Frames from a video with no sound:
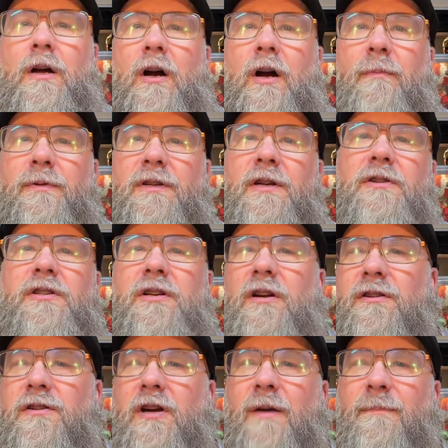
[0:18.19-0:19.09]
I'll be touching
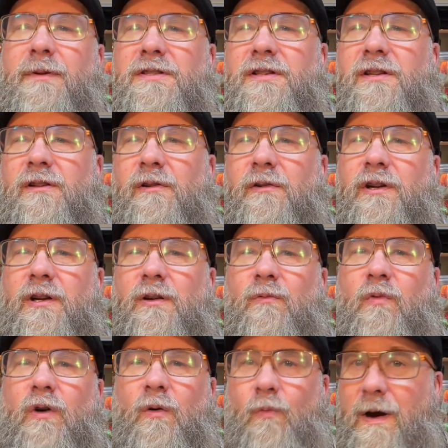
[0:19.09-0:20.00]
on topics including
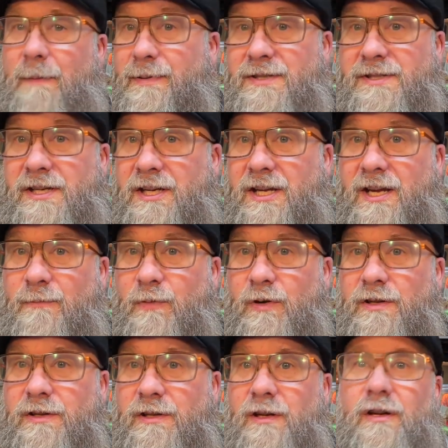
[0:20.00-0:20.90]
what weapons they came
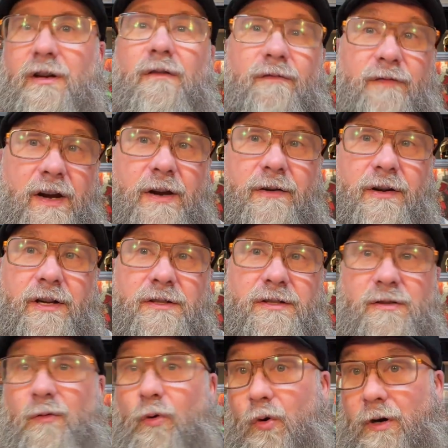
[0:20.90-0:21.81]
with,
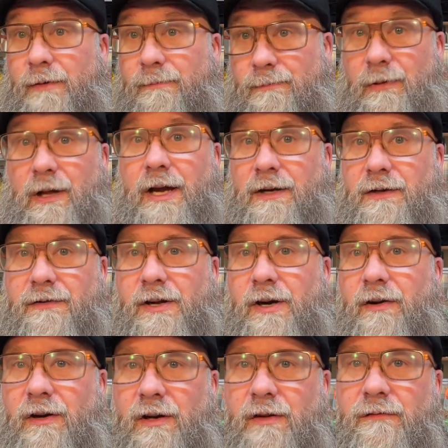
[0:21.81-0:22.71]
variants, or lack
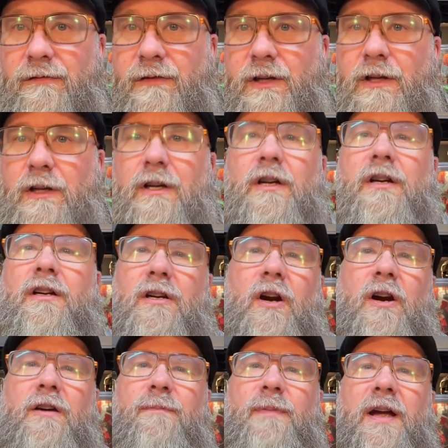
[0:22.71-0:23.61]
thereof,
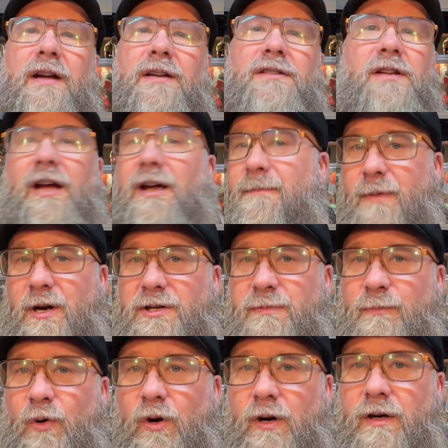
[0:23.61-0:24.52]
card backs, and
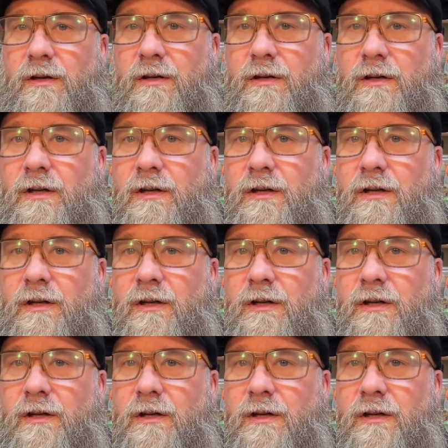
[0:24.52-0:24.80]
much more.